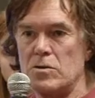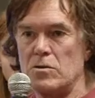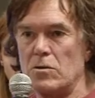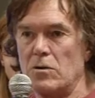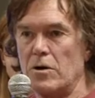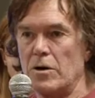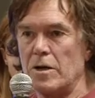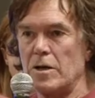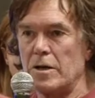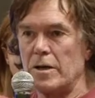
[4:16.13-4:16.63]
you
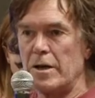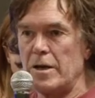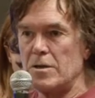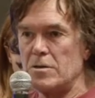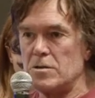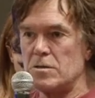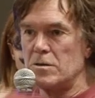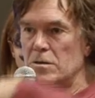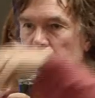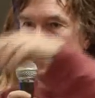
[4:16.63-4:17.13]

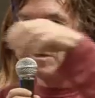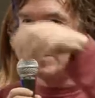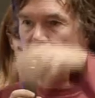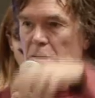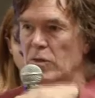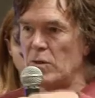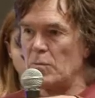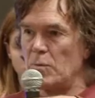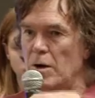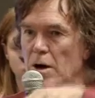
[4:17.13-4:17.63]
organize, you
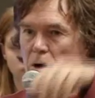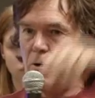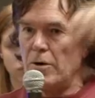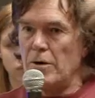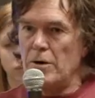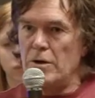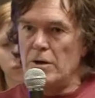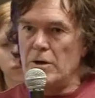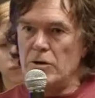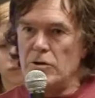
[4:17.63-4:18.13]
got the
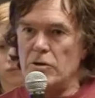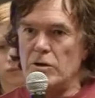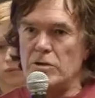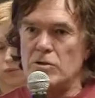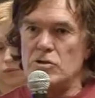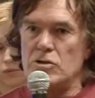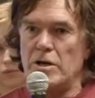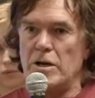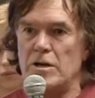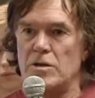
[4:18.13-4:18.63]
power, you
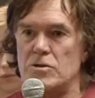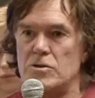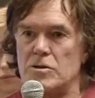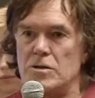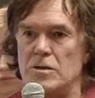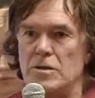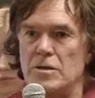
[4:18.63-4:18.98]
can change